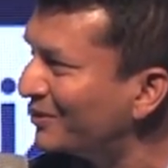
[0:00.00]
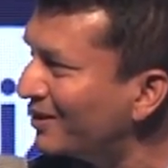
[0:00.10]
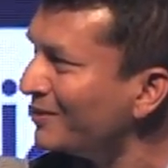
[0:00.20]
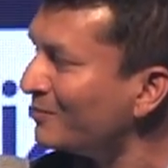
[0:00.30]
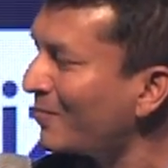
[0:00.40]

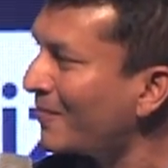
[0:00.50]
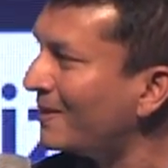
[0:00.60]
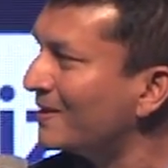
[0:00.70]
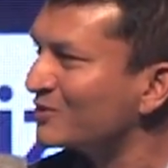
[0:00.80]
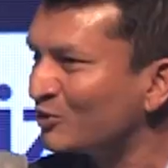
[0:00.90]
right?
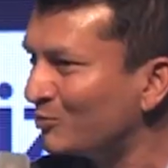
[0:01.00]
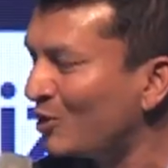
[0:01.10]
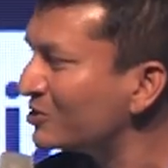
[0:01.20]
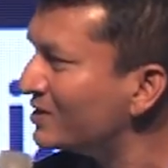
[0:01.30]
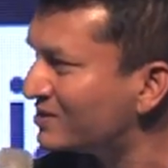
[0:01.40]
So the
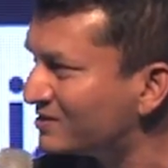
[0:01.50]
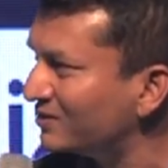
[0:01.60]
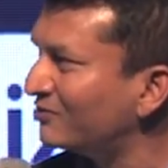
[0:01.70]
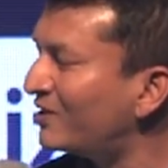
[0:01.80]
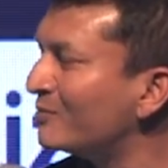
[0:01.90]
blockchain is
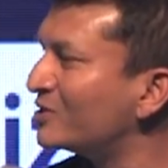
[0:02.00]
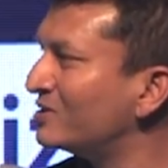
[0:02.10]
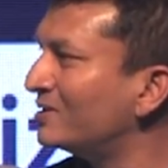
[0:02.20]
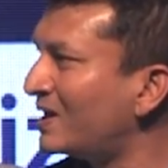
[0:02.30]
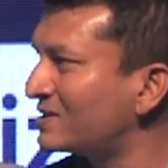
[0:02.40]
still very much in
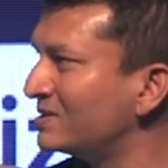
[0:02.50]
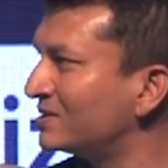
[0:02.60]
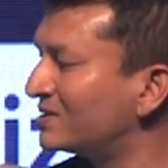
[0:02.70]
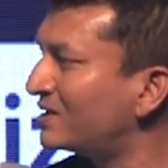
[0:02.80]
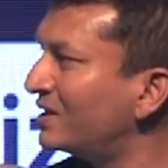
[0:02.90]
the
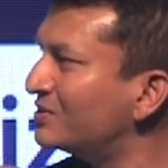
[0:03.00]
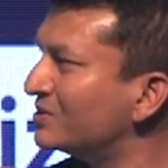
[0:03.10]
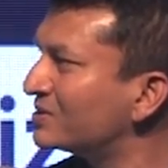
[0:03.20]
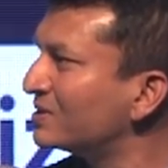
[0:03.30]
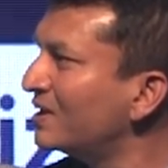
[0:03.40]
nascent
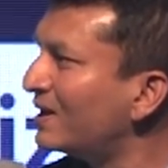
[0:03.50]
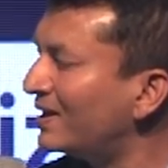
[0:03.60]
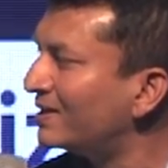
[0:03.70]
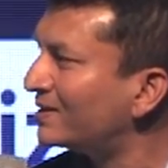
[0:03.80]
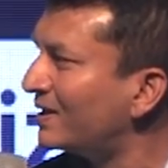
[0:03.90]
stages.
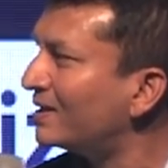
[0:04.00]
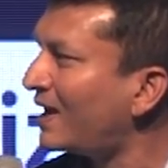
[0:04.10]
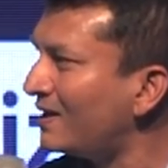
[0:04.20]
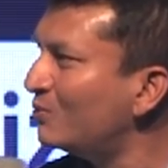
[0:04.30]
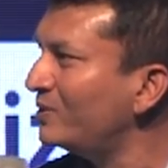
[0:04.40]
And
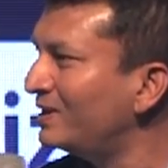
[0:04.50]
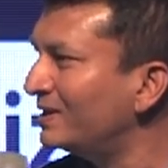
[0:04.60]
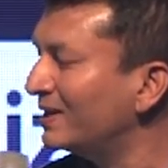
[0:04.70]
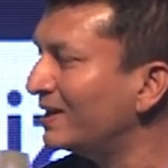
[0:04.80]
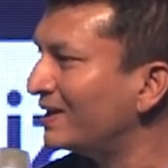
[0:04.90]
how we
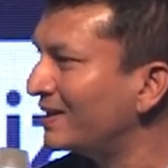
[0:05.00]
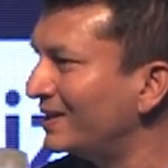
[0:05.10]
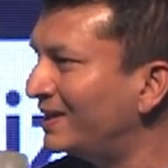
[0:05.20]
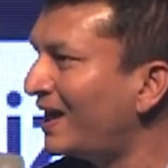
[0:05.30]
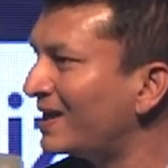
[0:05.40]

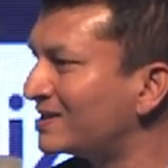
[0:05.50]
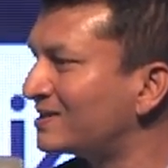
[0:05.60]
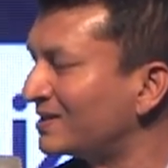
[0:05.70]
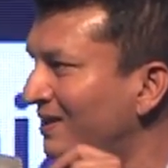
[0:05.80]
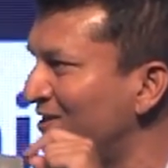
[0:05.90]

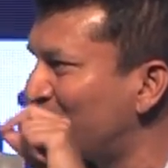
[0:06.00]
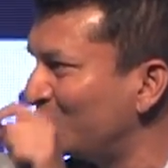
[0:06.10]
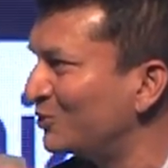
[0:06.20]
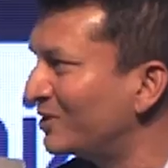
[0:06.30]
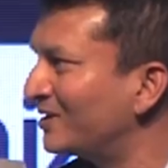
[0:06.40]
get
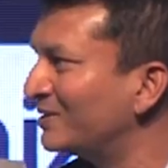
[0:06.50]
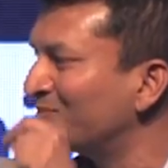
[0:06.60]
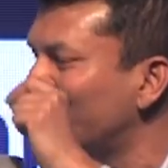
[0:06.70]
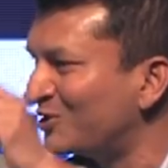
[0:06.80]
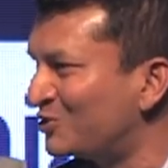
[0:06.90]
into the
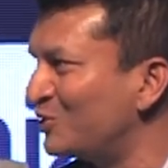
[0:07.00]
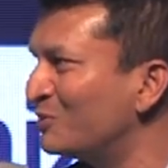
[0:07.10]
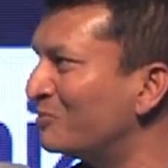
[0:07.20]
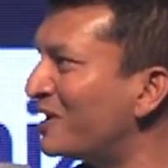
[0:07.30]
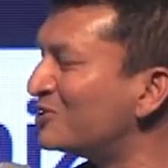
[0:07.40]
consumer
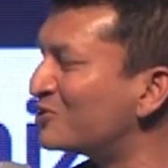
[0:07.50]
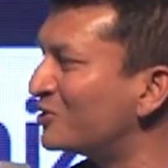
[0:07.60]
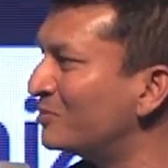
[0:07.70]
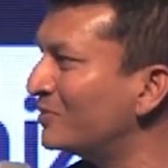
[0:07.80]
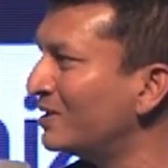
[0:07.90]

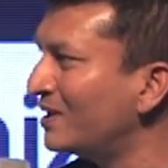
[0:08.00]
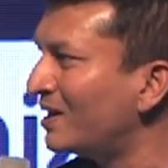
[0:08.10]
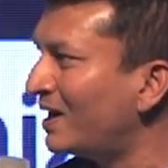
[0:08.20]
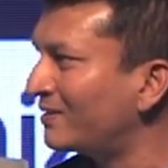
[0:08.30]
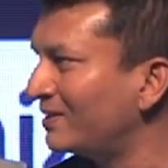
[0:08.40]
mainstream,
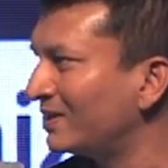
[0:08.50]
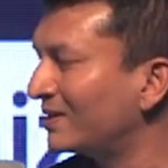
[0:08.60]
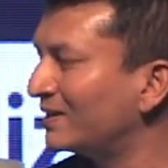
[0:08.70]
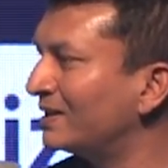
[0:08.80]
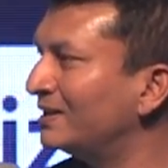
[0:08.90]
I think
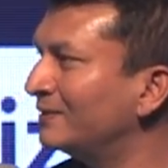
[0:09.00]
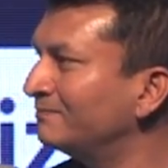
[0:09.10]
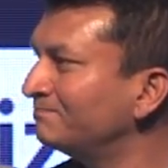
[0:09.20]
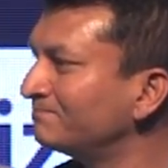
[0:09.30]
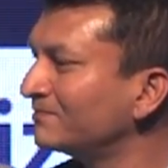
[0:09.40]

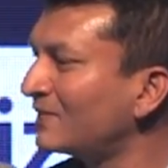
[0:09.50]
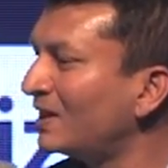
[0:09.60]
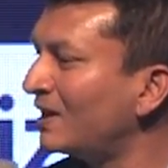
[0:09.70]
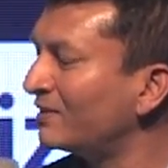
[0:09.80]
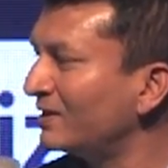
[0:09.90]

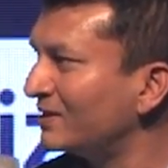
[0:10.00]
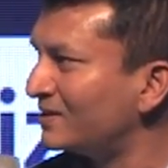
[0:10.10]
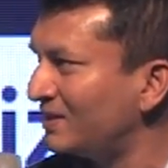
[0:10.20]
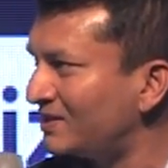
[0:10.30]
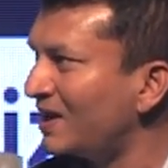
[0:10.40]

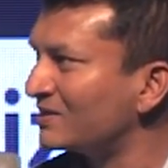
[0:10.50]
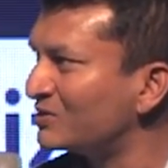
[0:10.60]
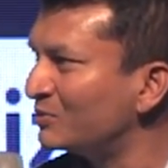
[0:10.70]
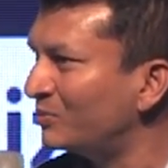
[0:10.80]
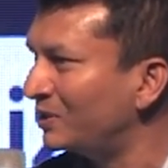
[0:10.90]
it has
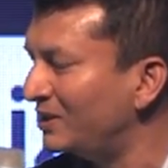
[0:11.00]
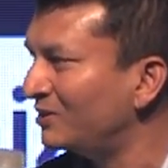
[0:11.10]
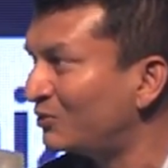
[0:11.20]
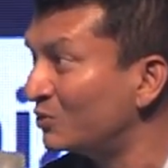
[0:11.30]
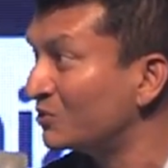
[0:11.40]
to be
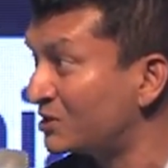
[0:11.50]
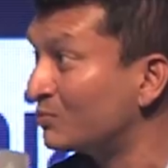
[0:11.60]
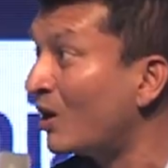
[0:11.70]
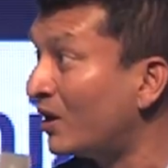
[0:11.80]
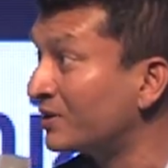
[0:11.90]
through
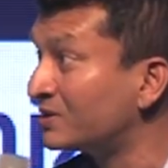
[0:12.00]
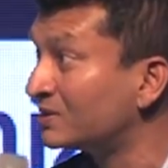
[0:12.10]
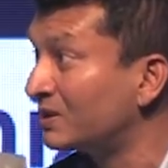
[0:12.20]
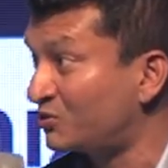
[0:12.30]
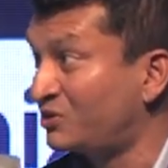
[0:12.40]
smart
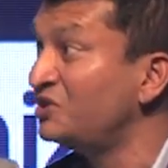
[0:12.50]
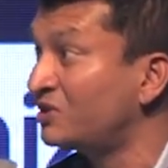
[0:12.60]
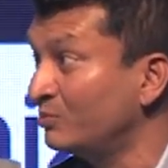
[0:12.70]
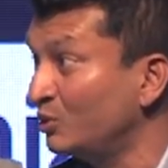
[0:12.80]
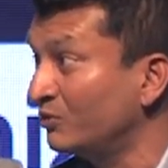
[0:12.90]

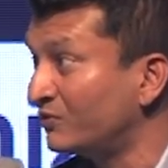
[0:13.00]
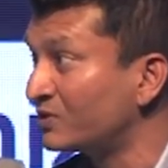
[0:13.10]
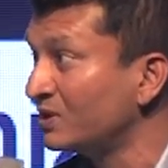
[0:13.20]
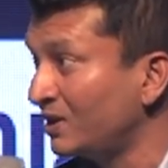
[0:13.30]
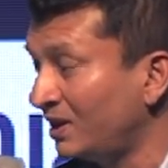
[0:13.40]
strategic moves
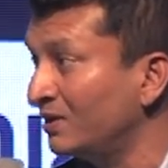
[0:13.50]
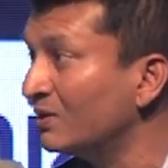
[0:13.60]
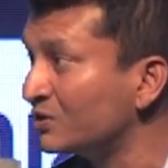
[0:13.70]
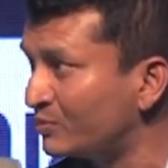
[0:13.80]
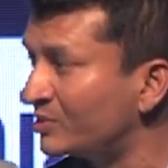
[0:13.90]
in
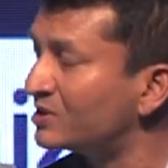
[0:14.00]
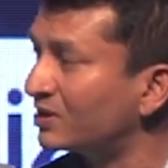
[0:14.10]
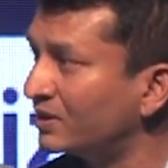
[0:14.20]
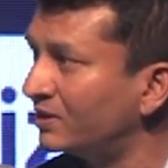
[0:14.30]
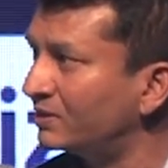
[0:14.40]
those
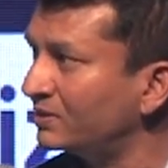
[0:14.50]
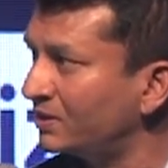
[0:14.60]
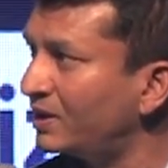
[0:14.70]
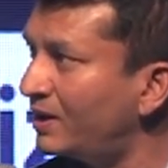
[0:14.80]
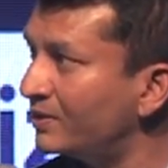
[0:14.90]
particular
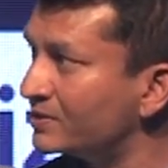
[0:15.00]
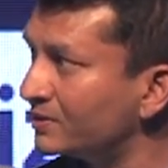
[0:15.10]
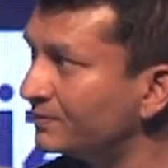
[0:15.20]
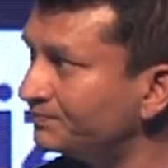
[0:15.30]
areas.